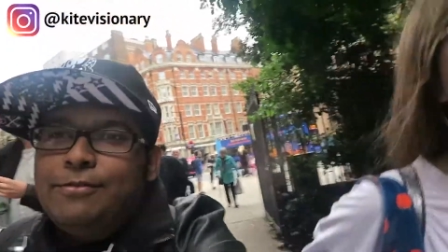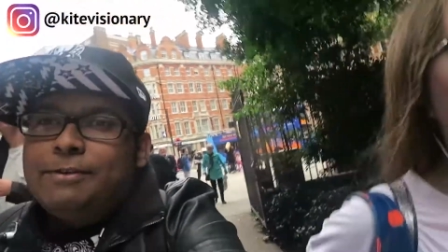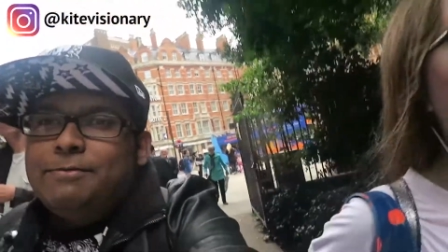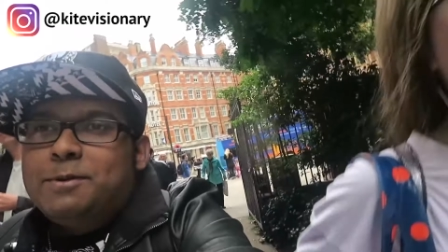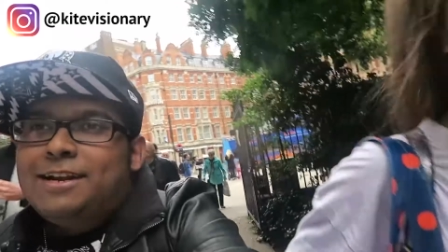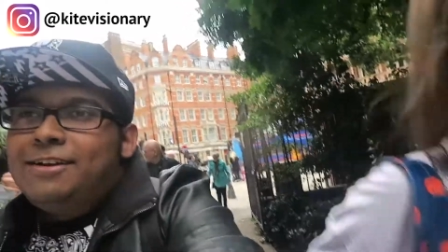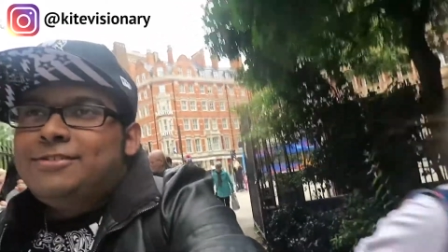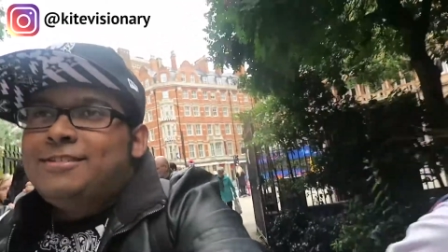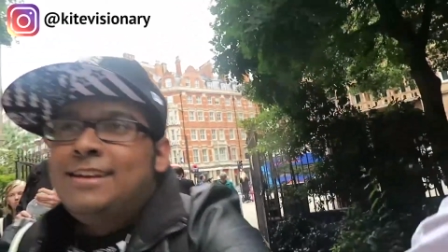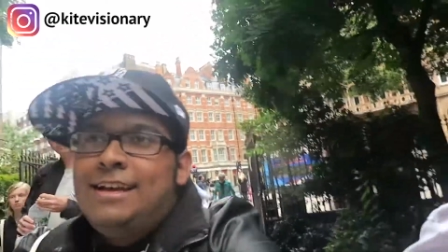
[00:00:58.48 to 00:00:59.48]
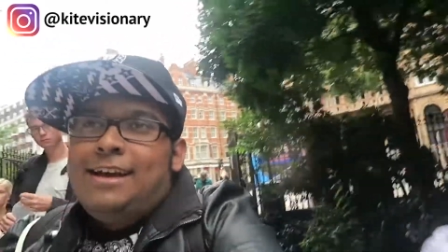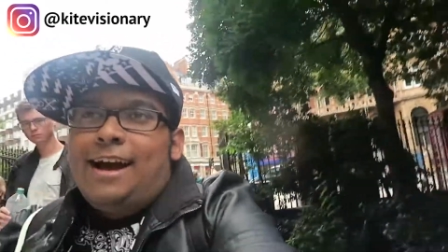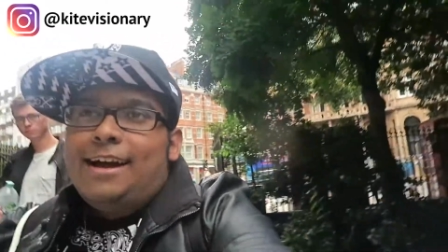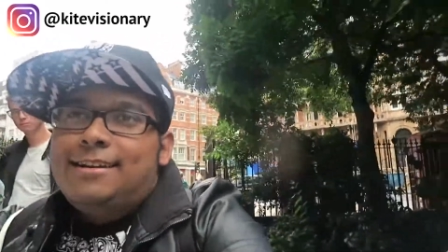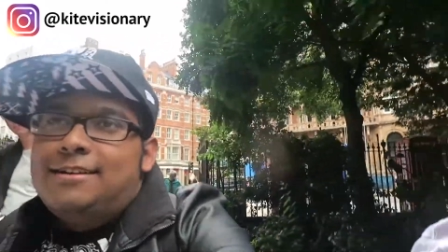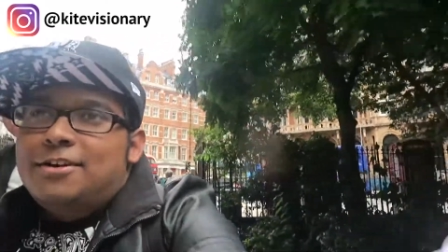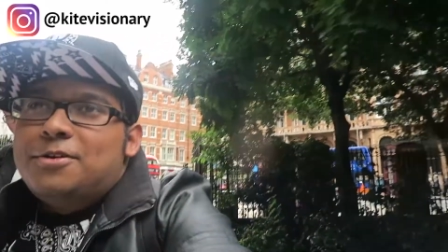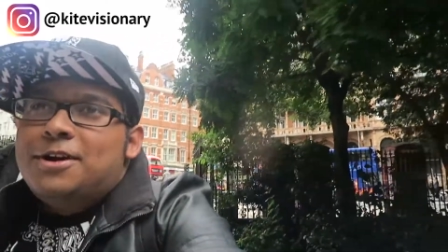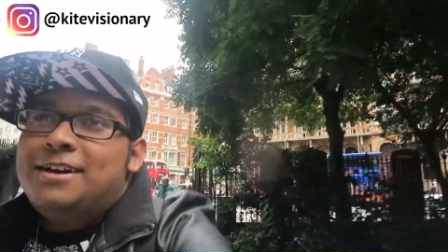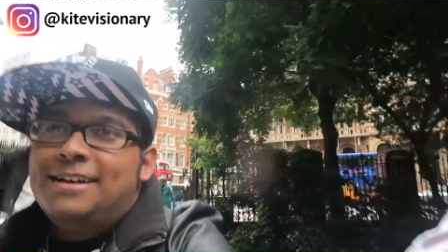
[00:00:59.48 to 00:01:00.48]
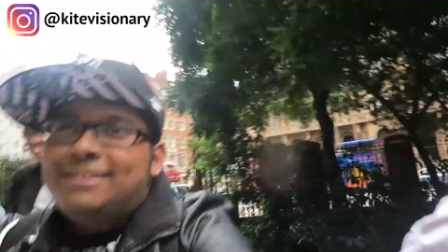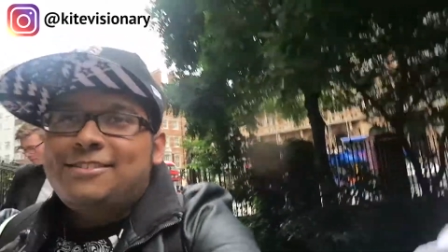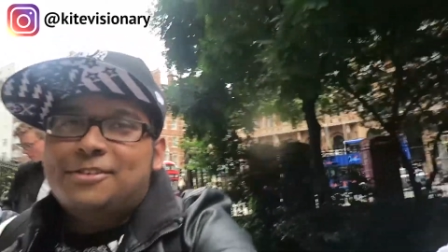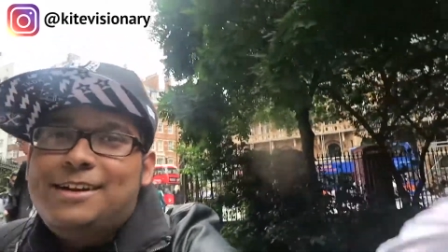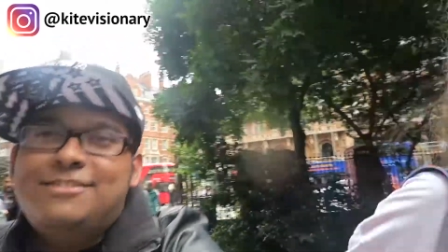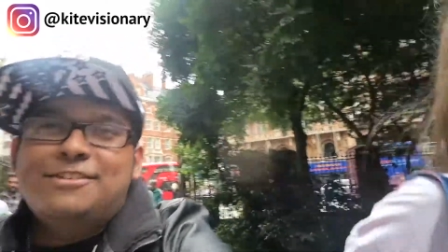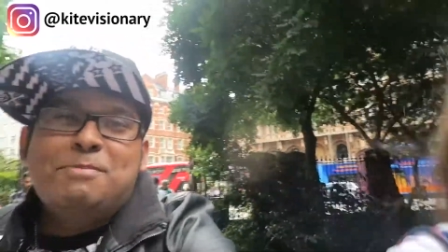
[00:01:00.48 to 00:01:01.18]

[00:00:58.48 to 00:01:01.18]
for everyone else I didn't know so I just